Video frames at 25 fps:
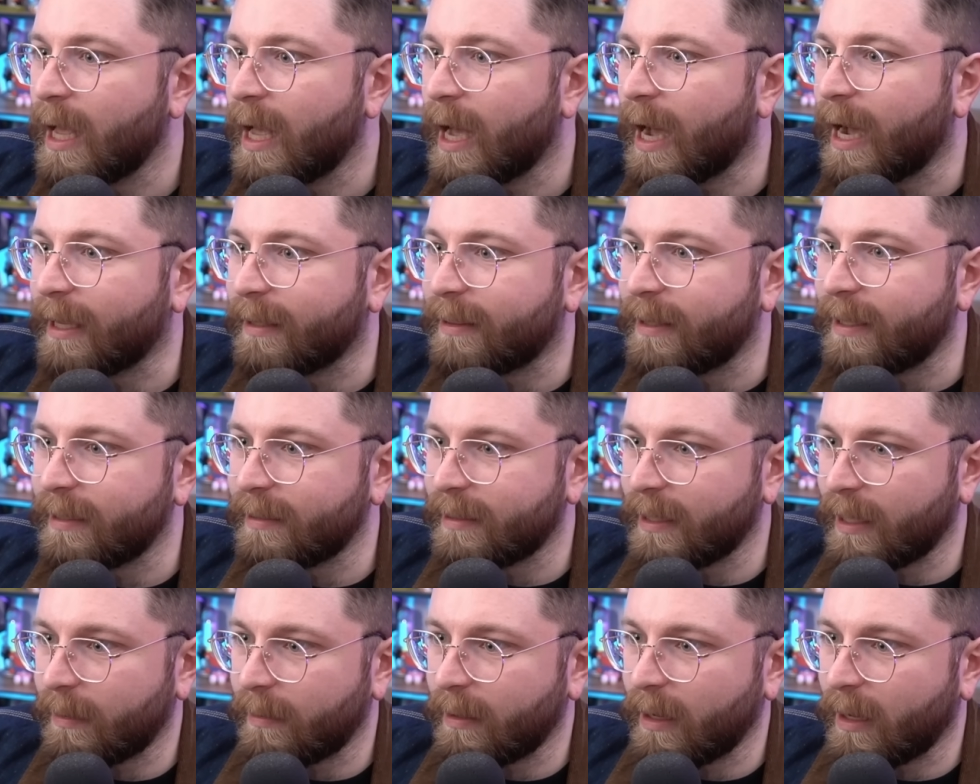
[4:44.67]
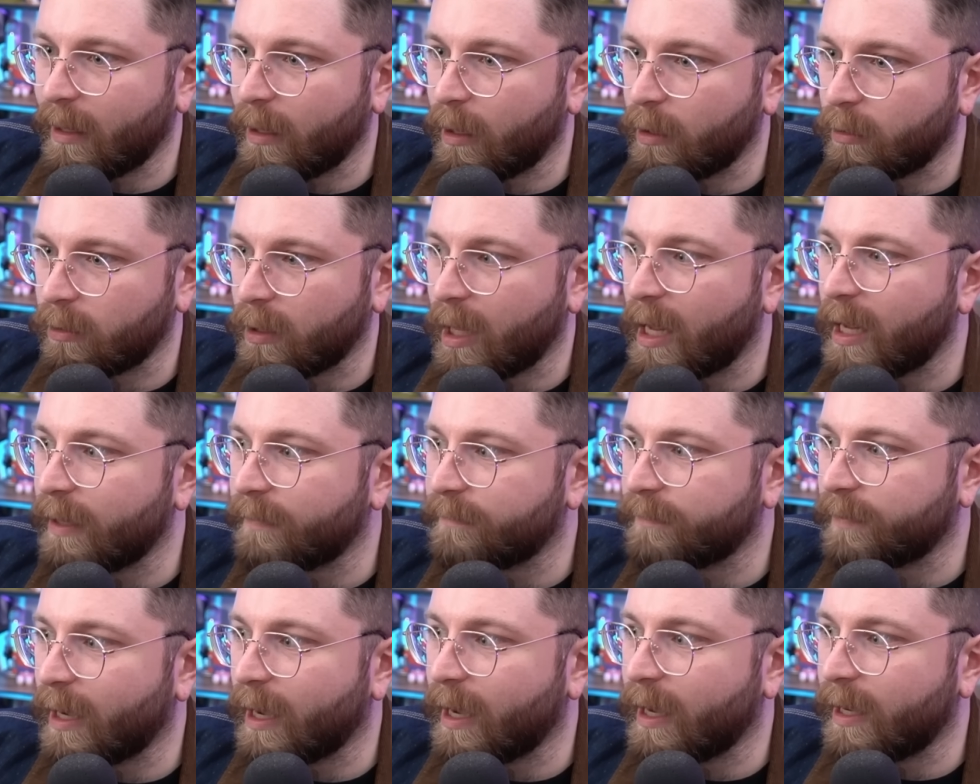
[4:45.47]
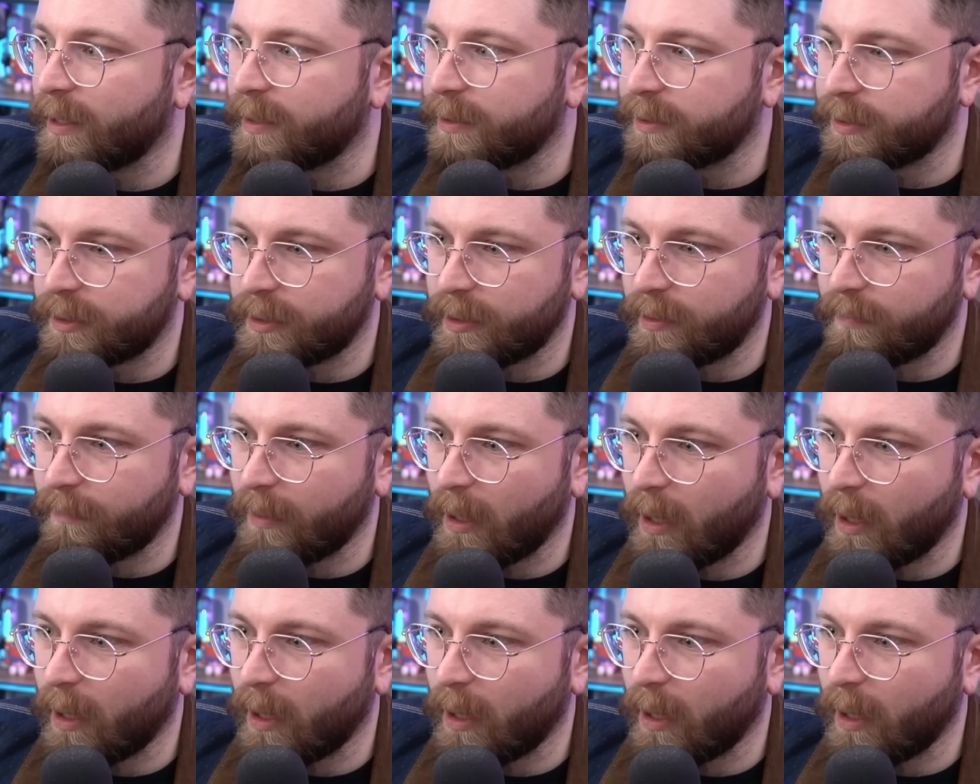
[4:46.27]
I think that a lot of guys